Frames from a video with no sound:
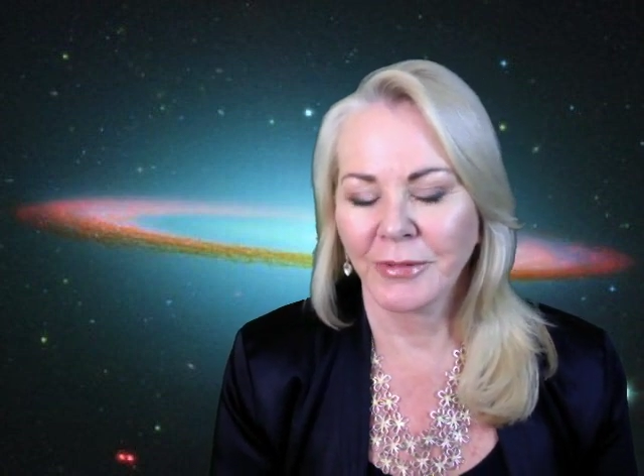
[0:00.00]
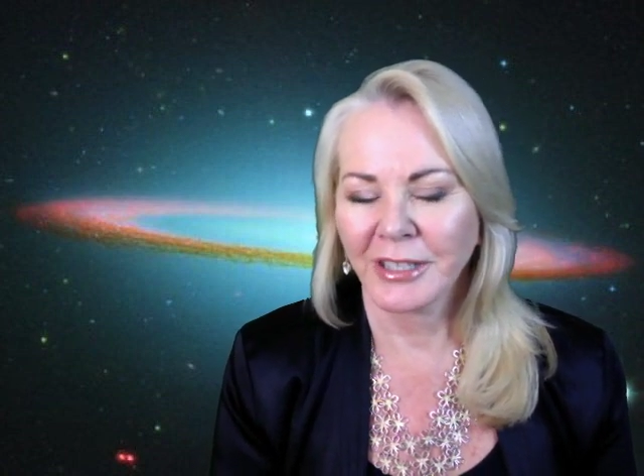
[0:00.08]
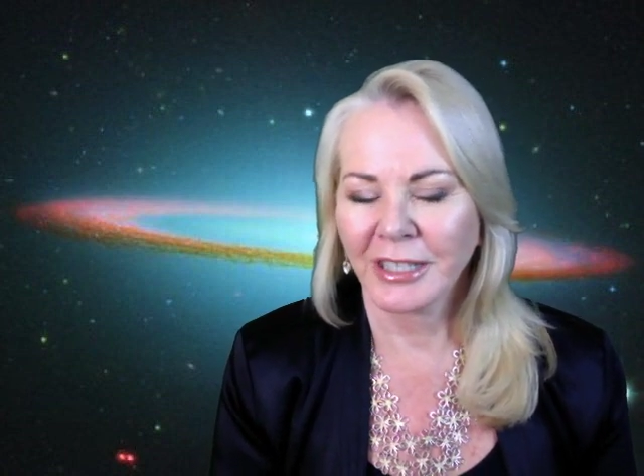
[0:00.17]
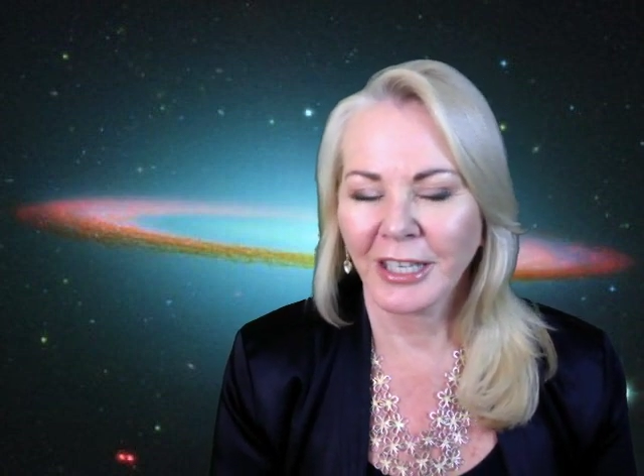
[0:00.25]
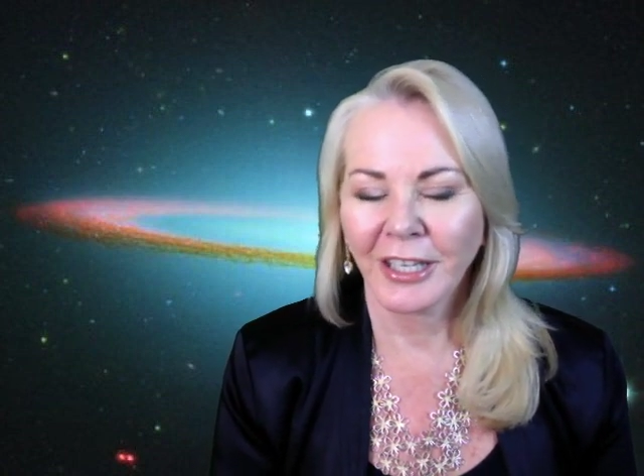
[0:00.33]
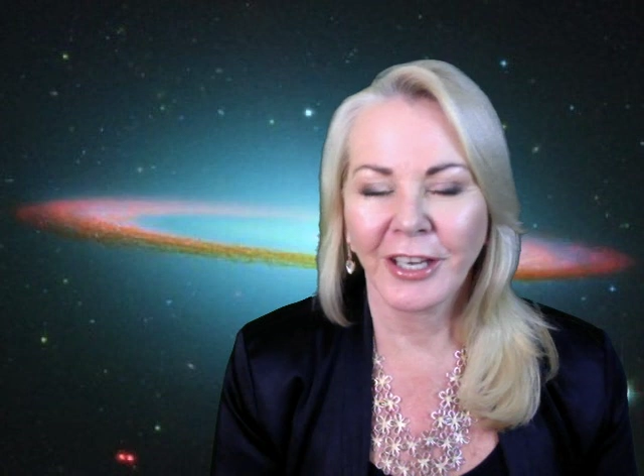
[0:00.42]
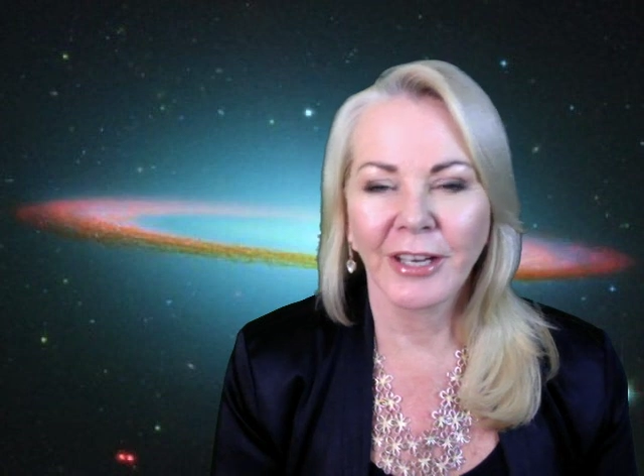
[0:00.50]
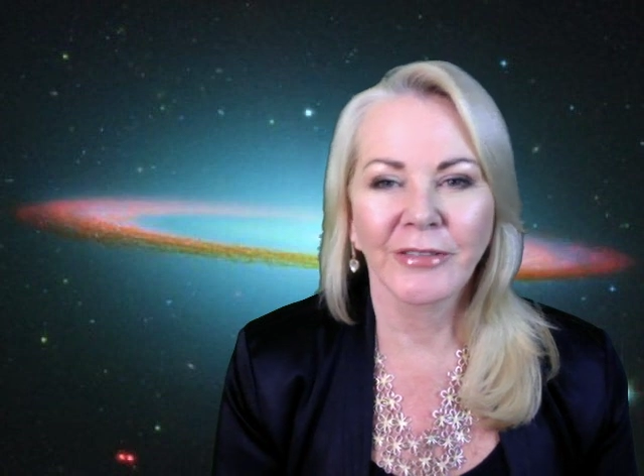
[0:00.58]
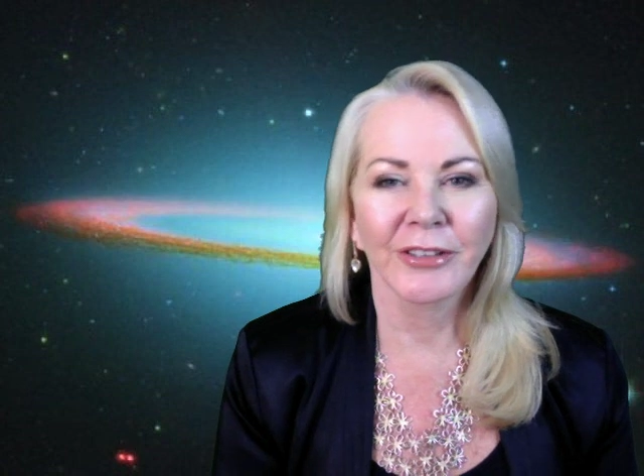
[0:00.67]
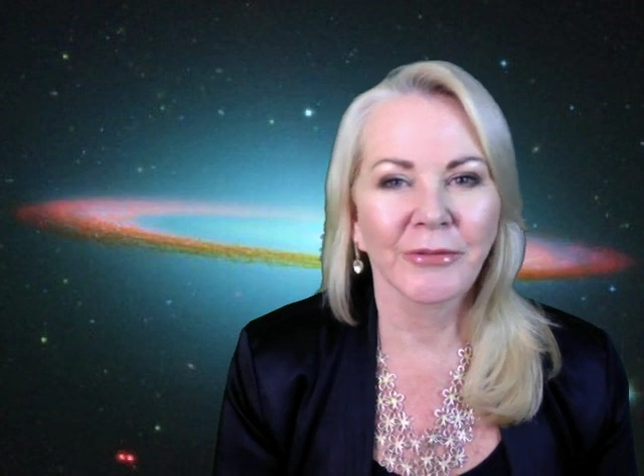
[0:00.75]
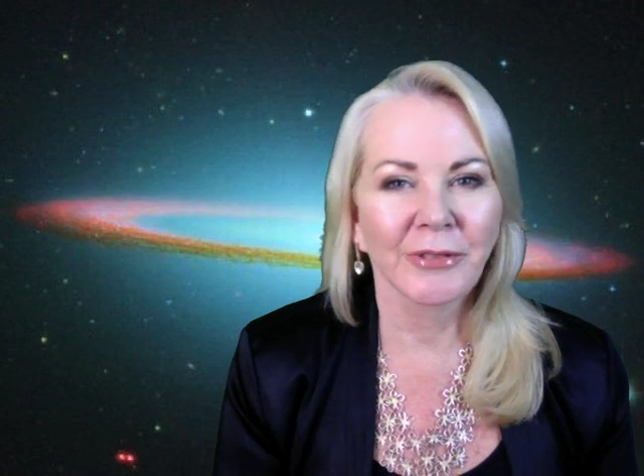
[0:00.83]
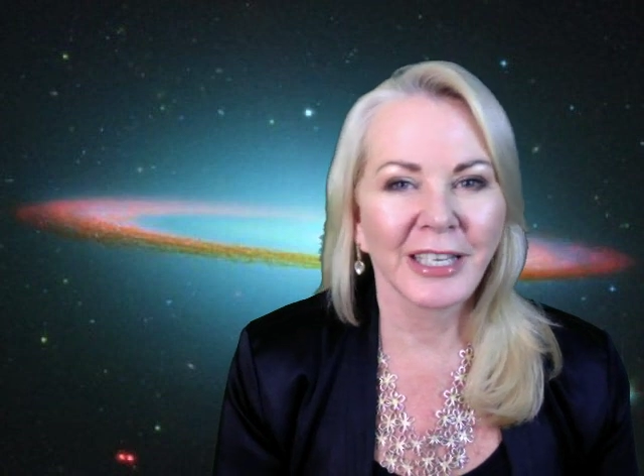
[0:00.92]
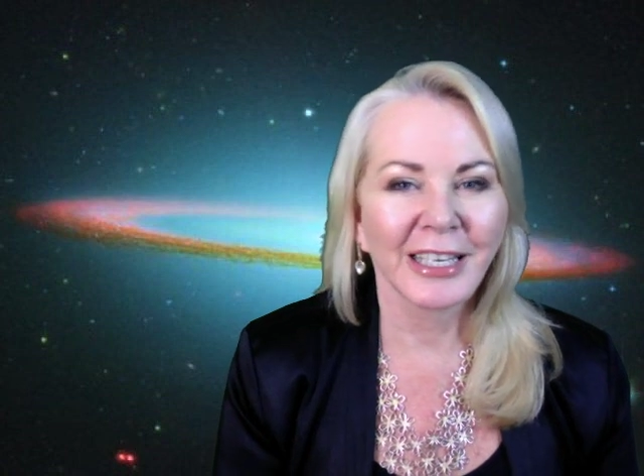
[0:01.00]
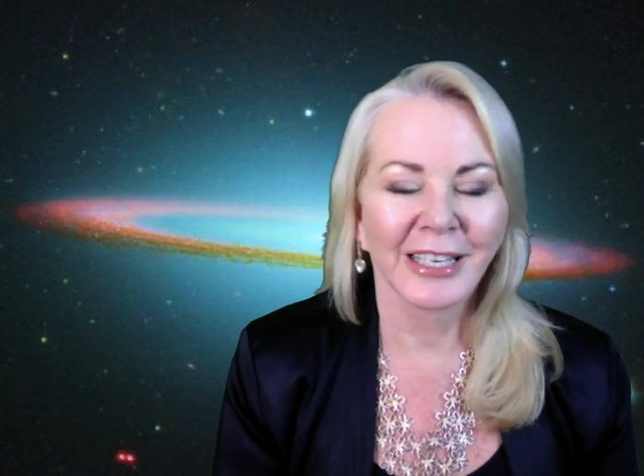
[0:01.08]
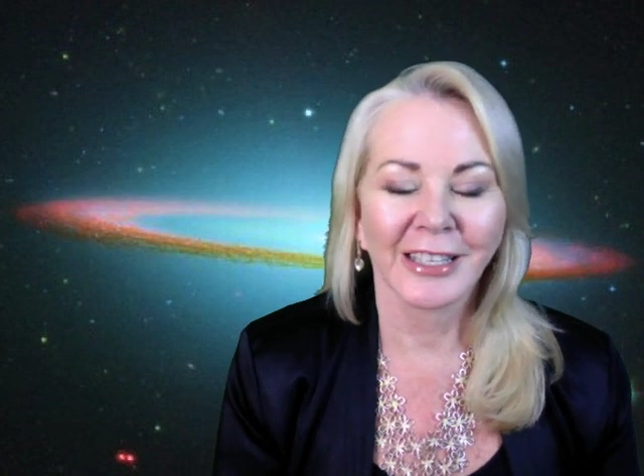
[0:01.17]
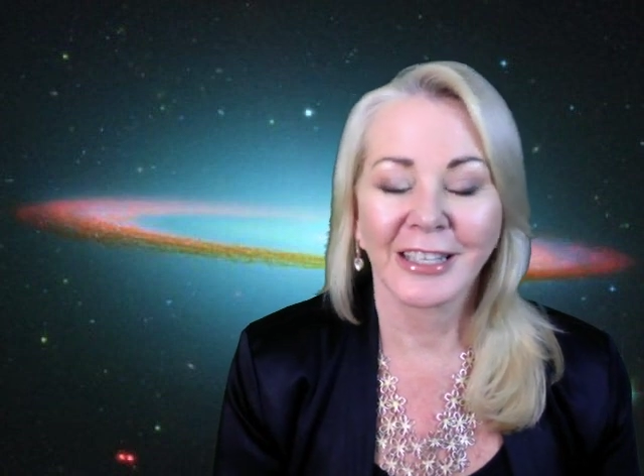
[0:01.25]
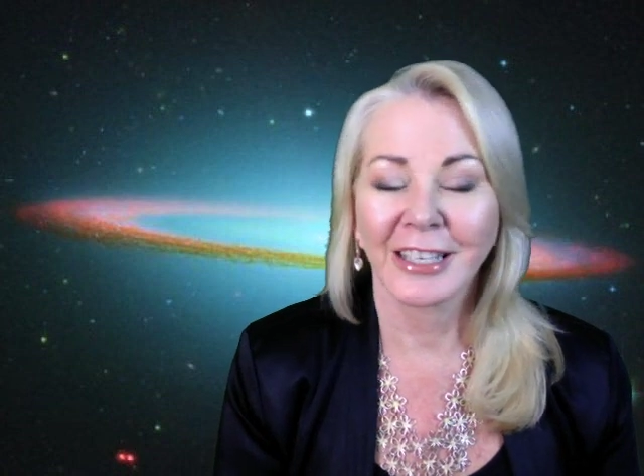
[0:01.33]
particularly over the weekend.